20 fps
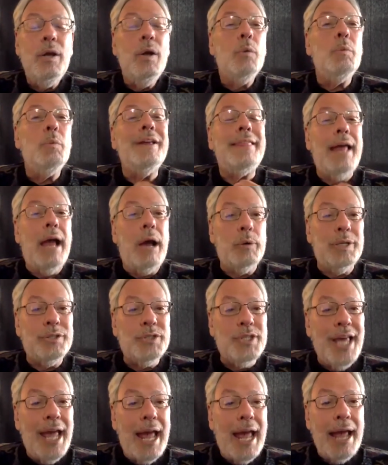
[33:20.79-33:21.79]
without
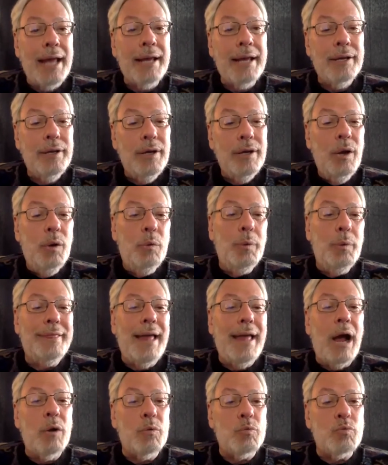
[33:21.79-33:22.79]
attack,
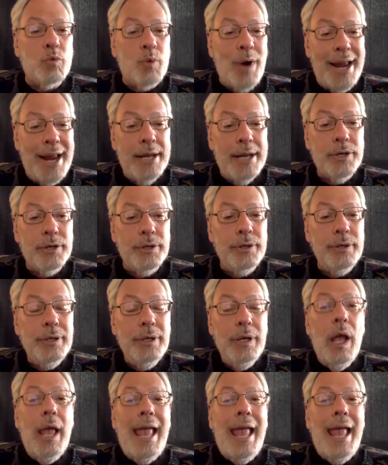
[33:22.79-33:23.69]
without rancor,